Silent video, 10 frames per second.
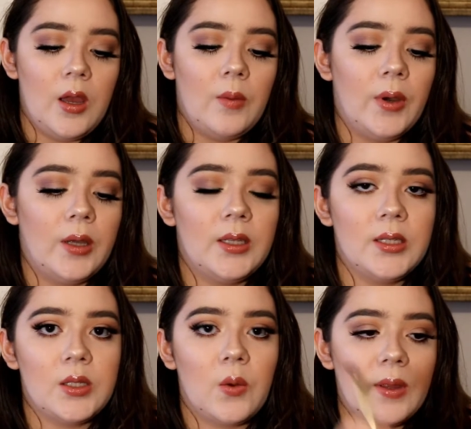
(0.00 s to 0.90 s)
But this
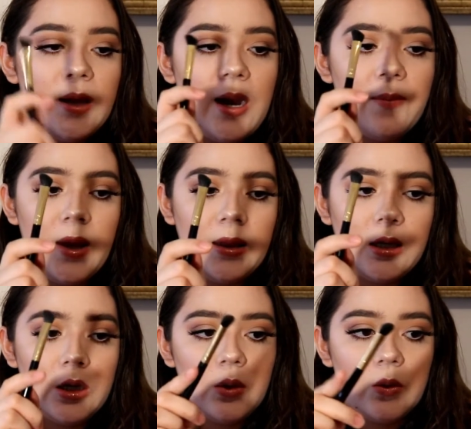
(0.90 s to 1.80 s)
is the one that I mainly
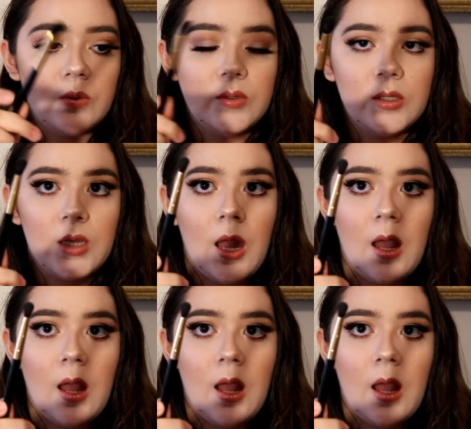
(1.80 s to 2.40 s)
use.